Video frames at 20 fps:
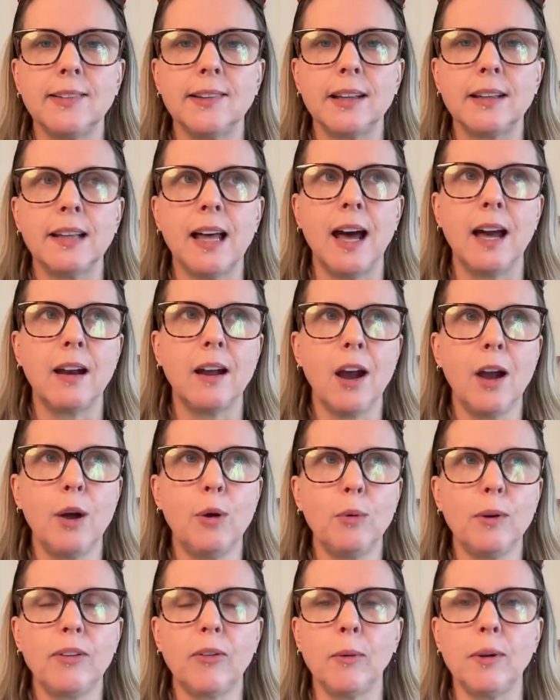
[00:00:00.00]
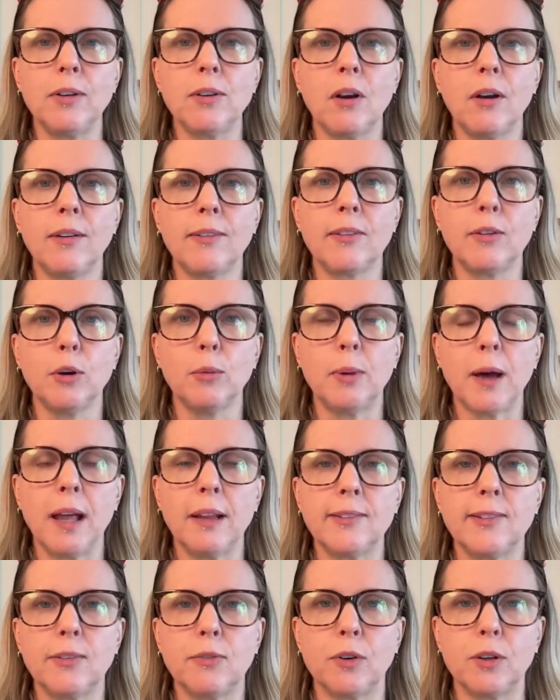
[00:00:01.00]
like that. I always went to
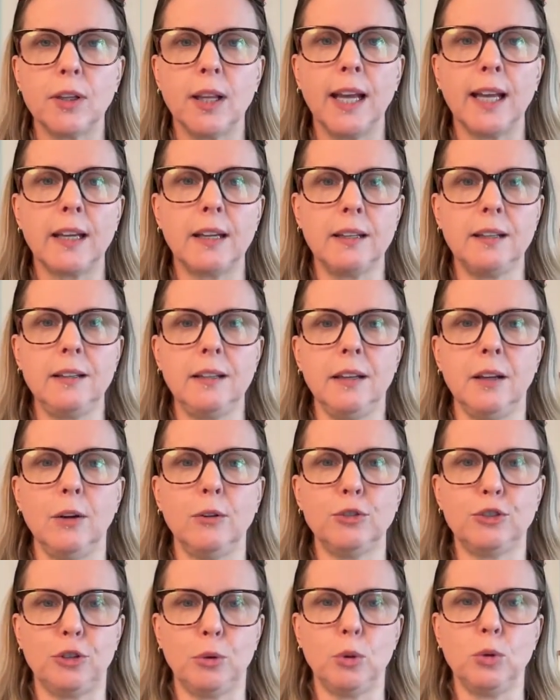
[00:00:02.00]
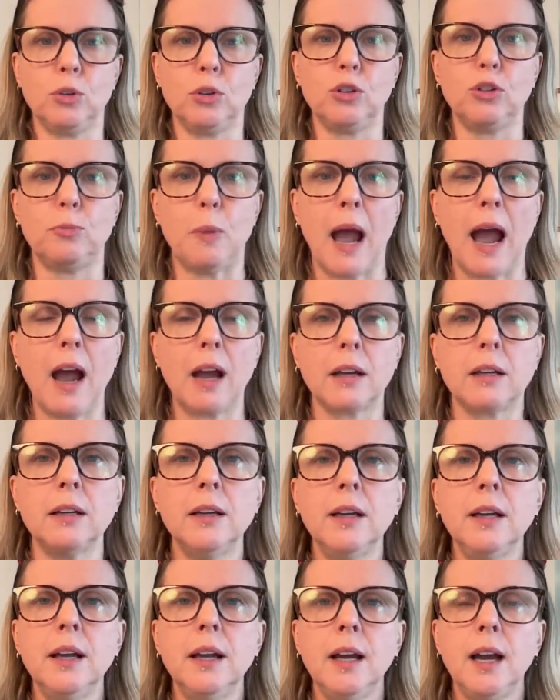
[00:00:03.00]
osteopaths for like, shoulders, back.
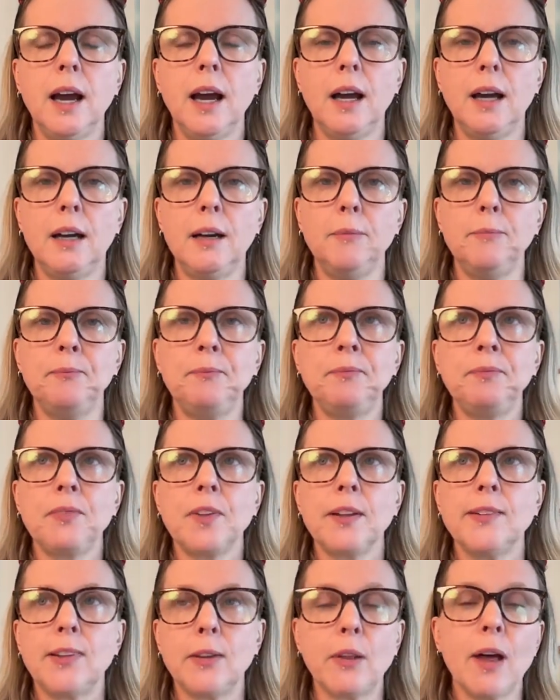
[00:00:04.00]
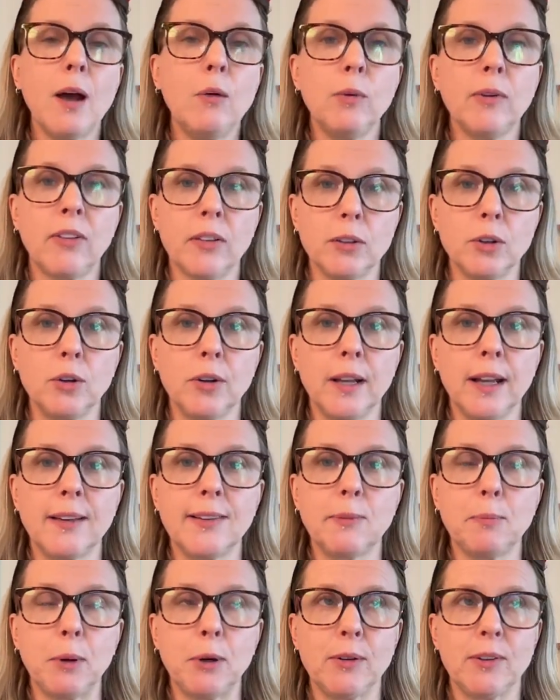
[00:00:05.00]
Um, so that was a learning
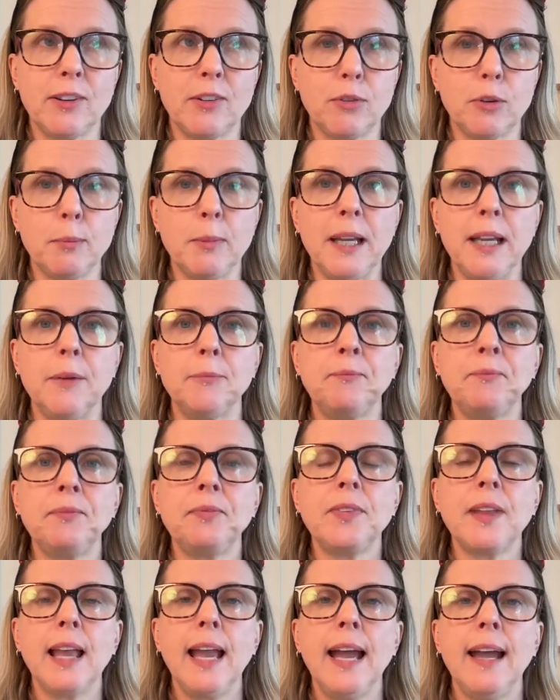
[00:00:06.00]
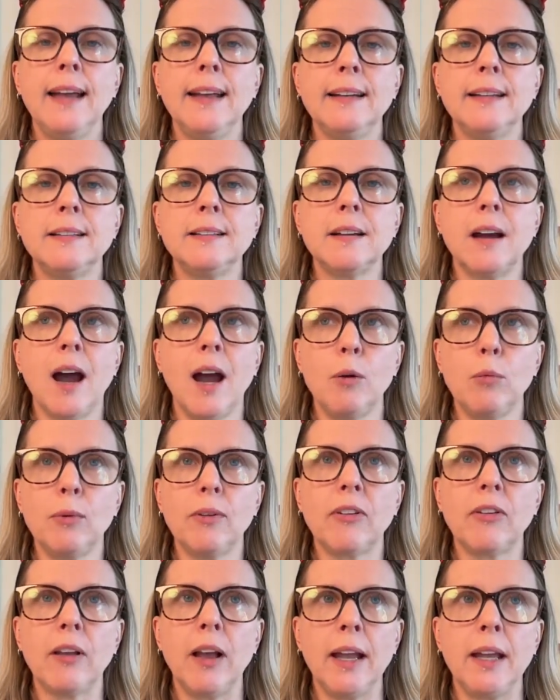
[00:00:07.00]
experience for me. And I
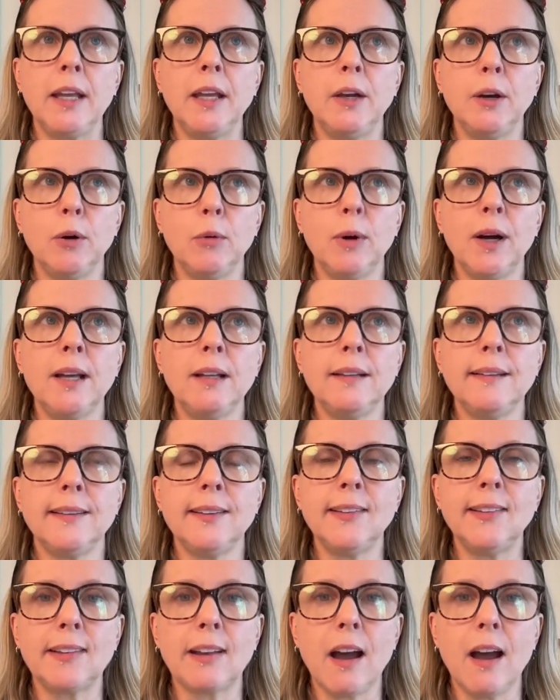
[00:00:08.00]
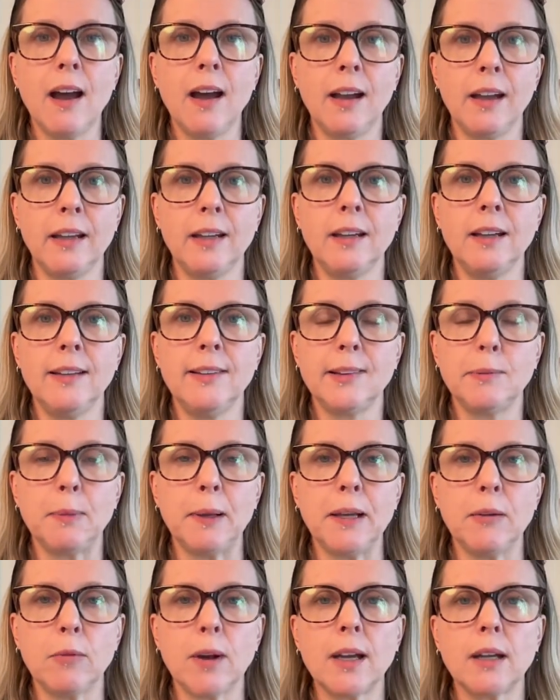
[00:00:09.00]
was like, you know what? This guy is
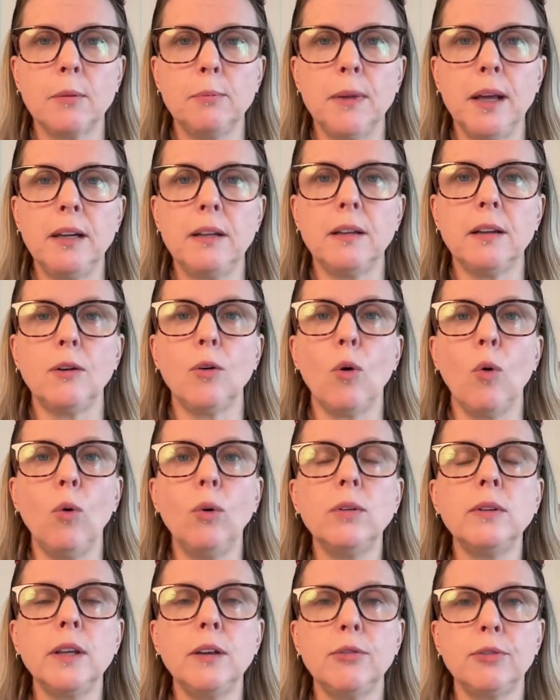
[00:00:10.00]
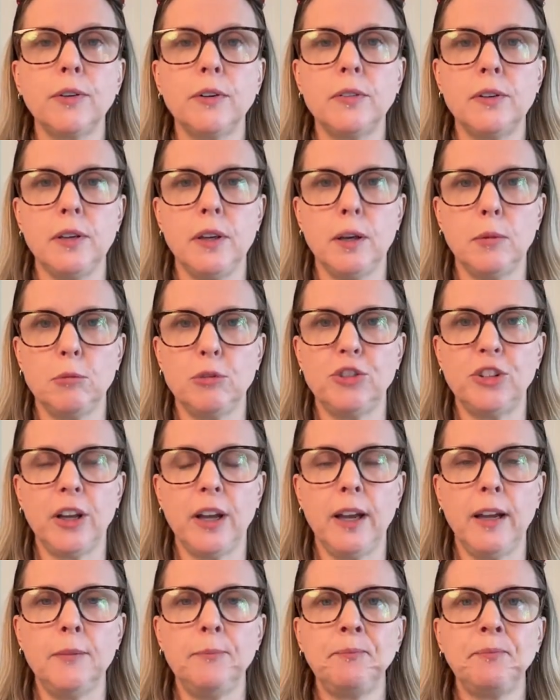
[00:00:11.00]
being recommended only for
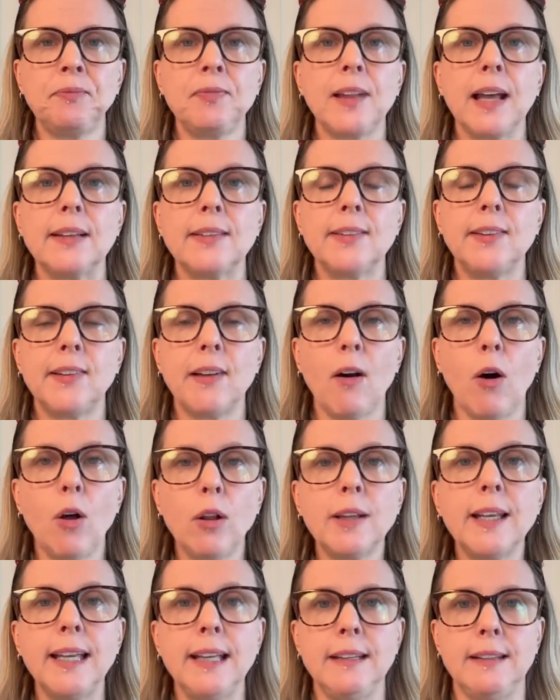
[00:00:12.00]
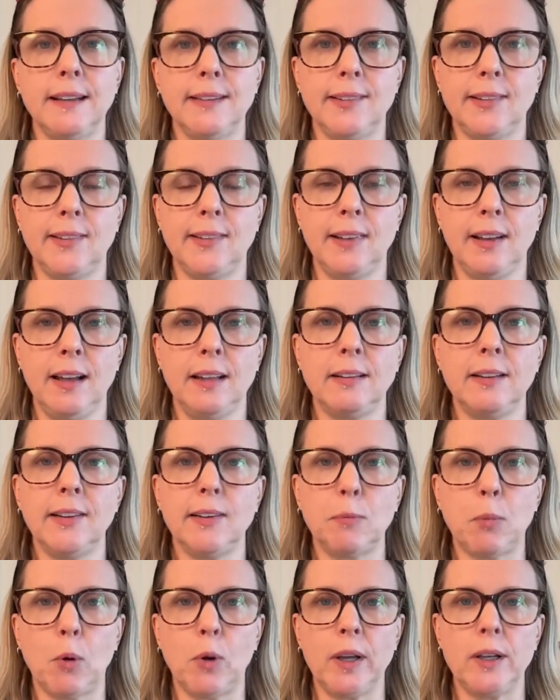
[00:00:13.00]
TMJ. That's all he does at this
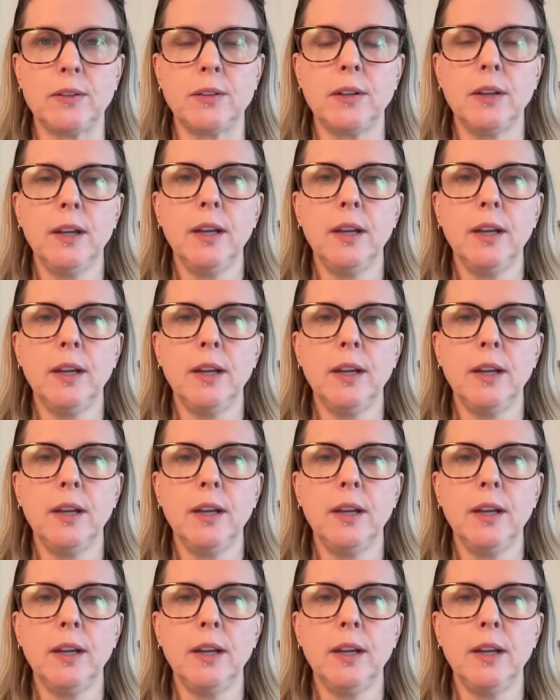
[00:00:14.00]
point.